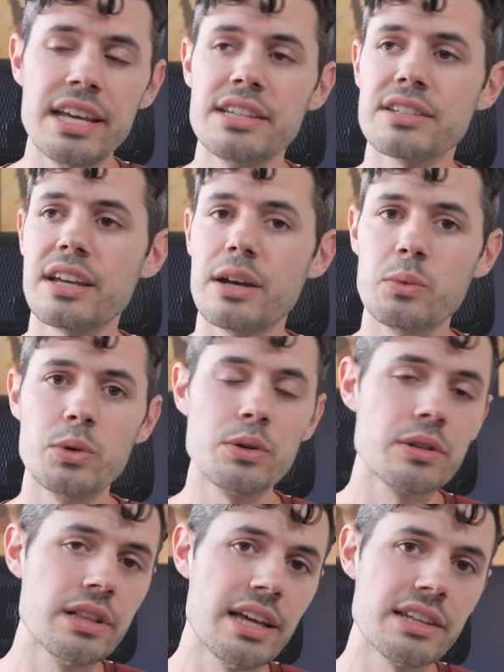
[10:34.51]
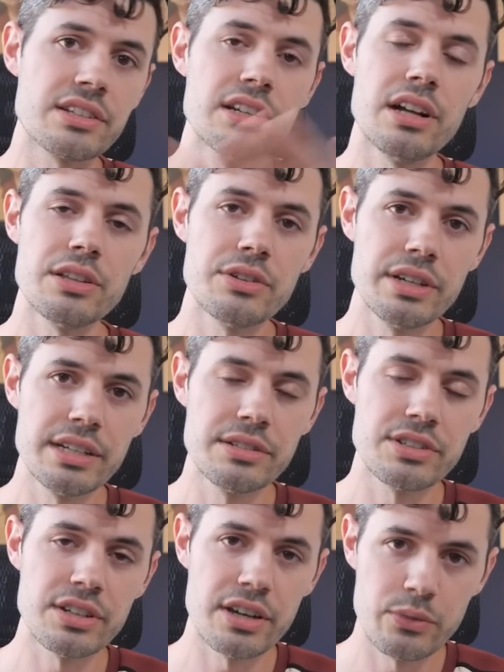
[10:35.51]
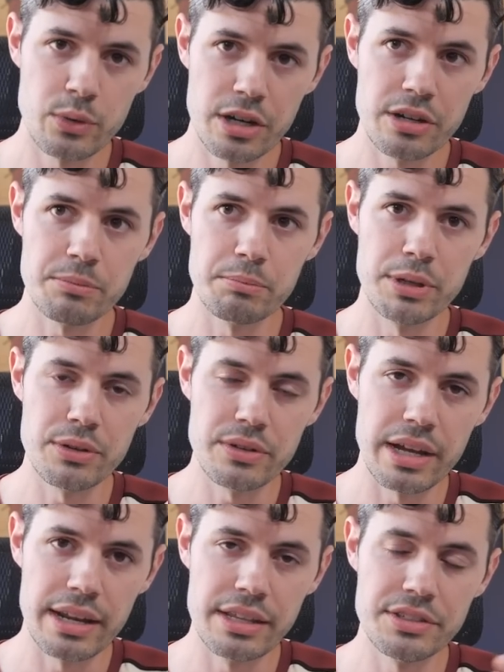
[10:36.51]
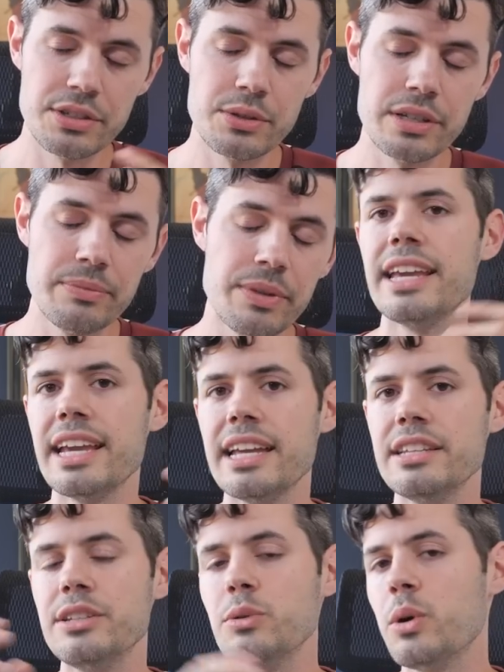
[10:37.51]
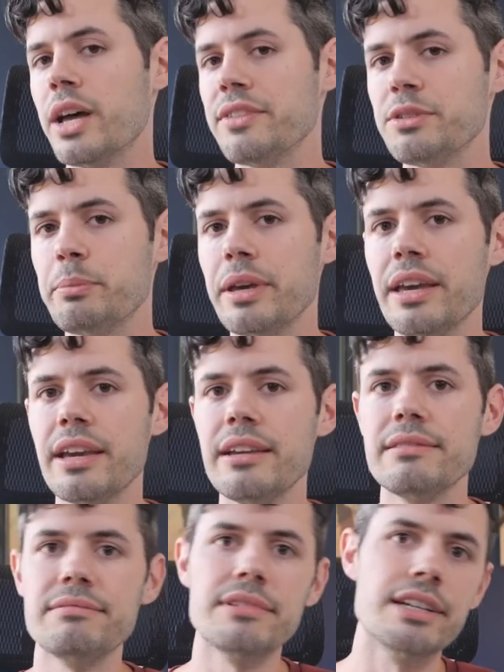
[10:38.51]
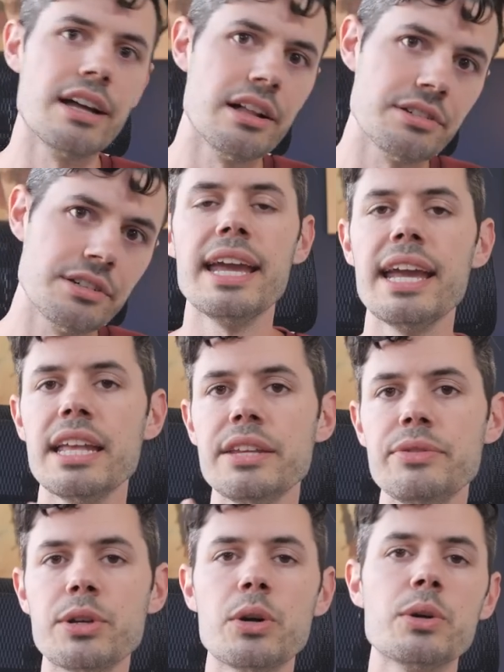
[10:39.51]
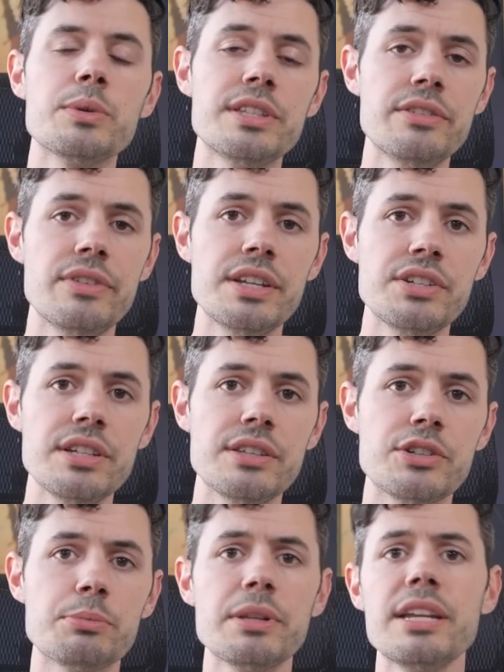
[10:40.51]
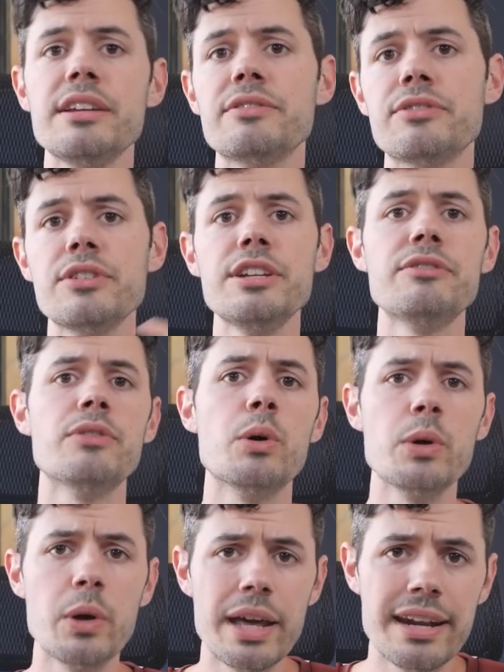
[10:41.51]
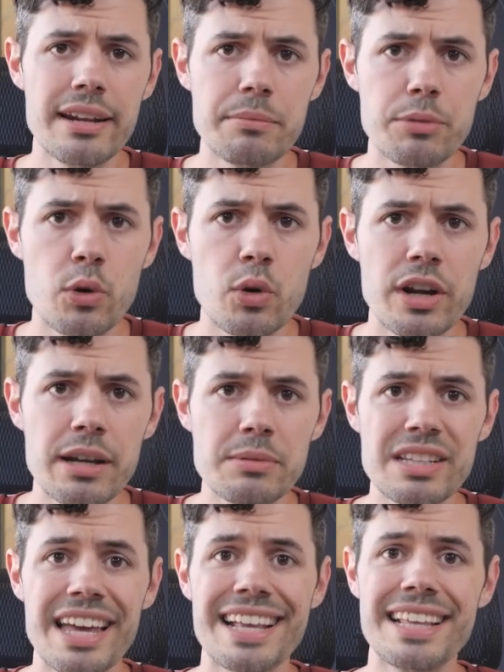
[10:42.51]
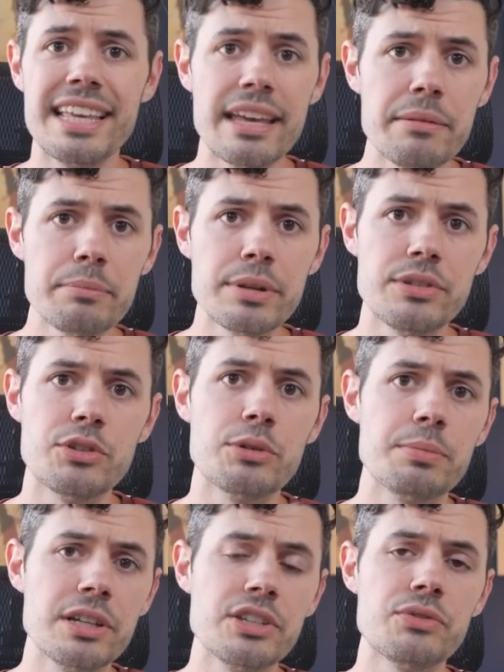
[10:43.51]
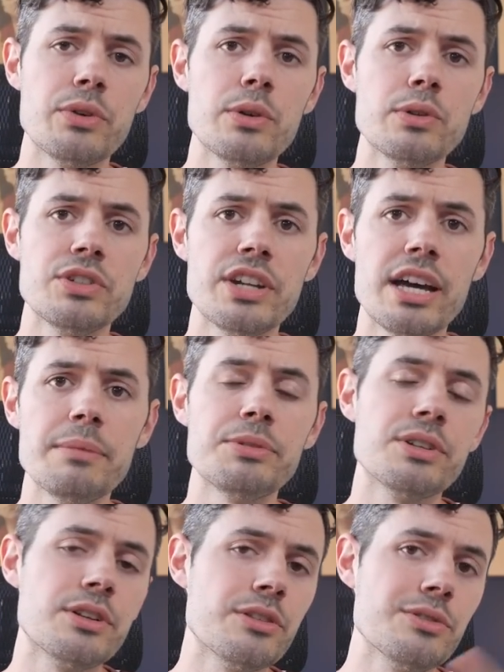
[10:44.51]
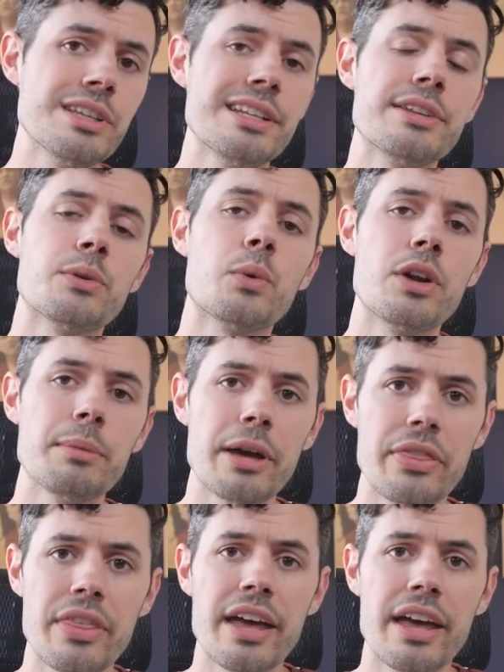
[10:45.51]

It's got world-class coloring software built right into it, and you won't have to pay a dollar. And if you're going with DaVinci, there's plenty of free photo editing programs like GIMP to replace Photoshop, so you don't really need to worry about